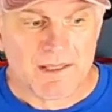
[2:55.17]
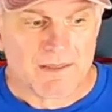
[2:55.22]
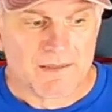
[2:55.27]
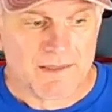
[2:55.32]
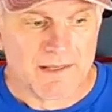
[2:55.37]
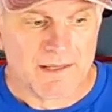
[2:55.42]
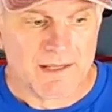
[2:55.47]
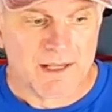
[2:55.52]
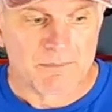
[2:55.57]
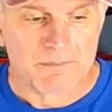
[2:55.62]

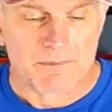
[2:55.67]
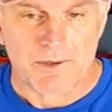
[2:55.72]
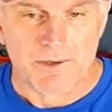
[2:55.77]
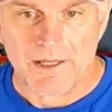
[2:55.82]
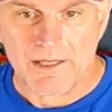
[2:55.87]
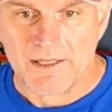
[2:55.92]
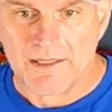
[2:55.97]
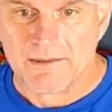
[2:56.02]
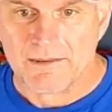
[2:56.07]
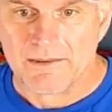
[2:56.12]
Then I
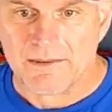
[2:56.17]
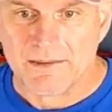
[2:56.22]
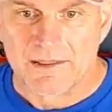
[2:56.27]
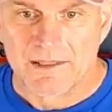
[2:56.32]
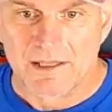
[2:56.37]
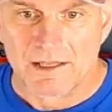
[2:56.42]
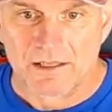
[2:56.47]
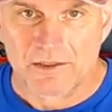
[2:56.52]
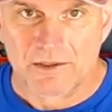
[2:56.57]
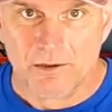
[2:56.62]
upgraded. I
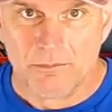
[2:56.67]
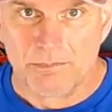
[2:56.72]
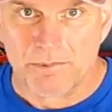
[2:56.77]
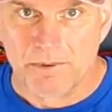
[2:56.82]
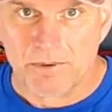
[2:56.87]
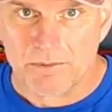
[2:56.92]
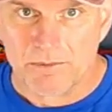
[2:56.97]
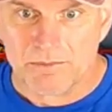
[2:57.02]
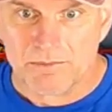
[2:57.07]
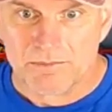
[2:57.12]
got a
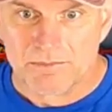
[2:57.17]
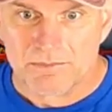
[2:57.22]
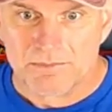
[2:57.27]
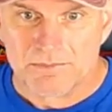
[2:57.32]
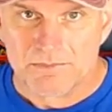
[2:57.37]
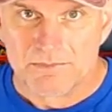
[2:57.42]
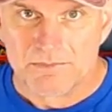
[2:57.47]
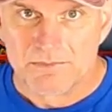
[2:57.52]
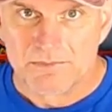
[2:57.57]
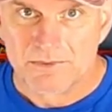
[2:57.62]
GoPro
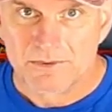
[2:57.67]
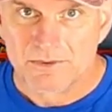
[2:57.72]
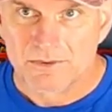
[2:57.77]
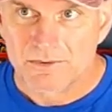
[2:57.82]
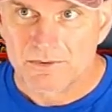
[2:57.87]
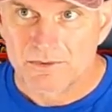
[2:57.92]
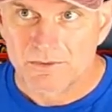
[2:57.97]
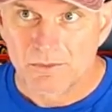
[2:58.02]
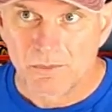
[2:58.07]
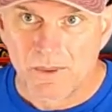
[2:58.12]

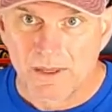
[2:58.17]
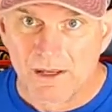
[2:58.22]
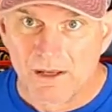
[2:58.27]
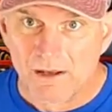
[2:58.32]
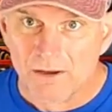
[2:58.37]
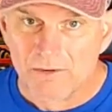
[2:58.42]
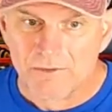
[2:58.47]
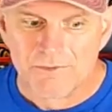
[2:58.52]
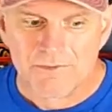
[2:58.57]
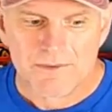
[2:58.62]

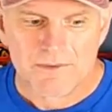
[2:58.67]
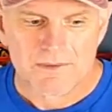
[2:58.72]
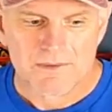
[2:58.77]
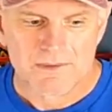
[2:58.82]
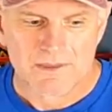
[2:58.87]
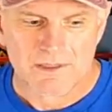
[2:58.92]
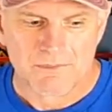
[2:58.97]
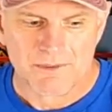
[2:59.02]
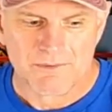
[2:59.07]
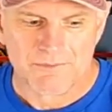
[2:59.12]
12.
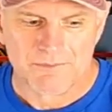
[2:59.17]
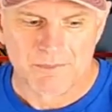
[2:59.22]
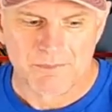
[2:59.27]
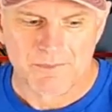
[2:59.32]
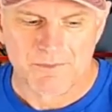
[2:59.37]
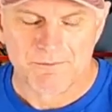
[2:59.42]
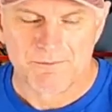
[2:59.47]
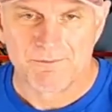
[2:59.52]
I went from the